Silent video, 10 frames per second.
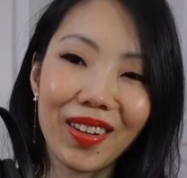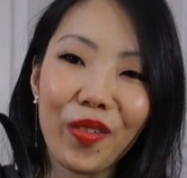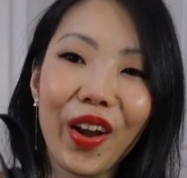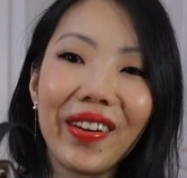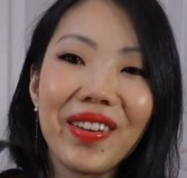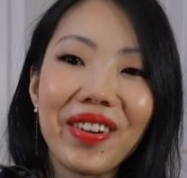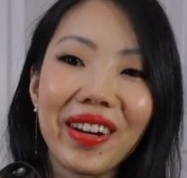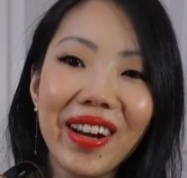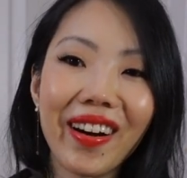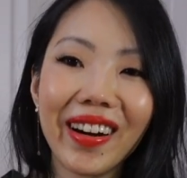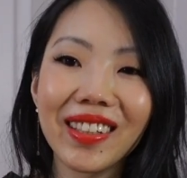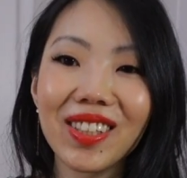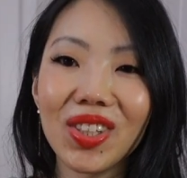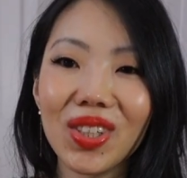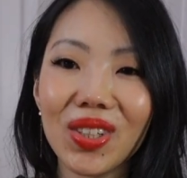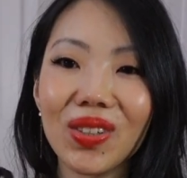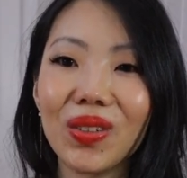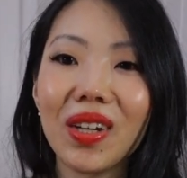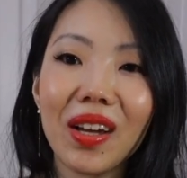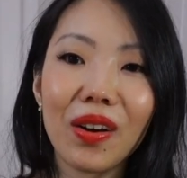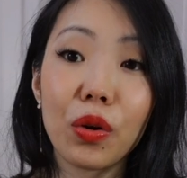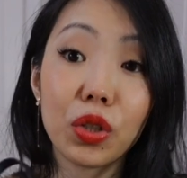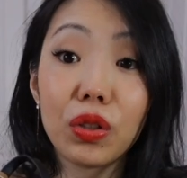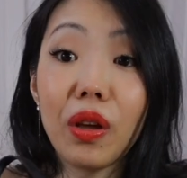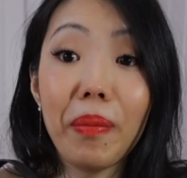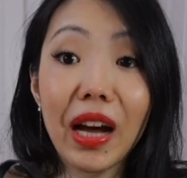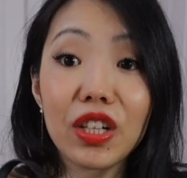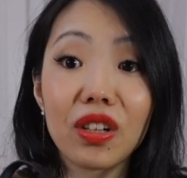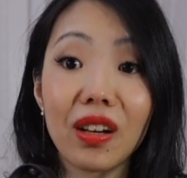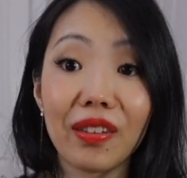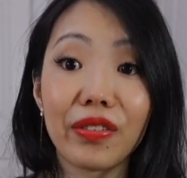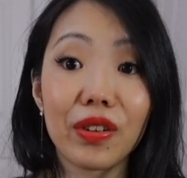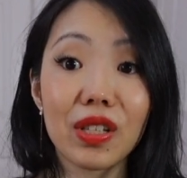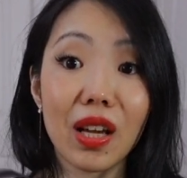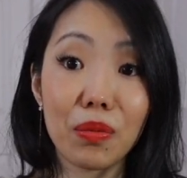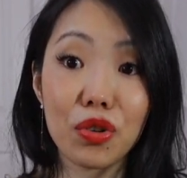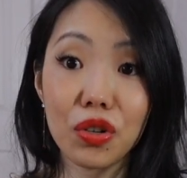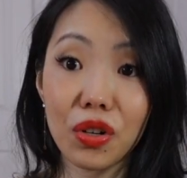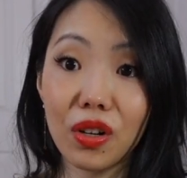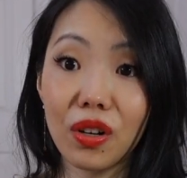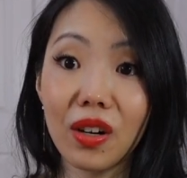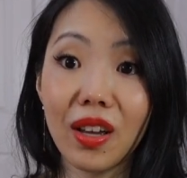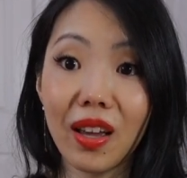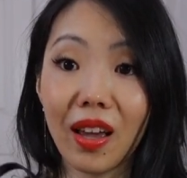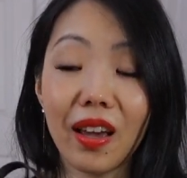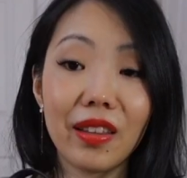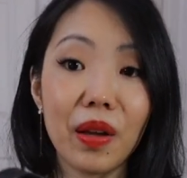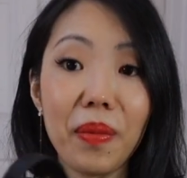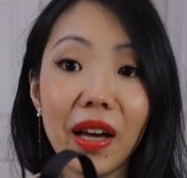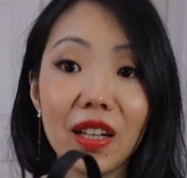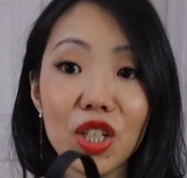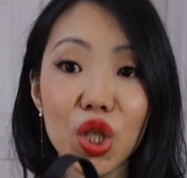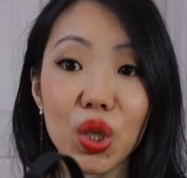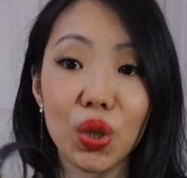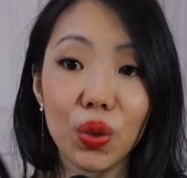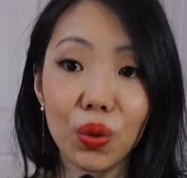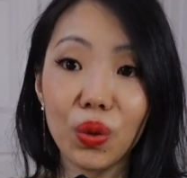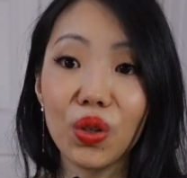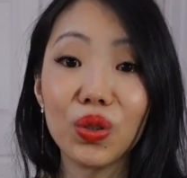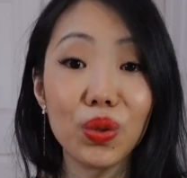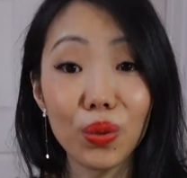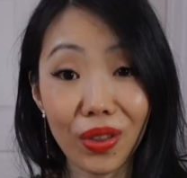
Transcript: very, very hard to do or to imagine at first, I'm sure. And they managed to do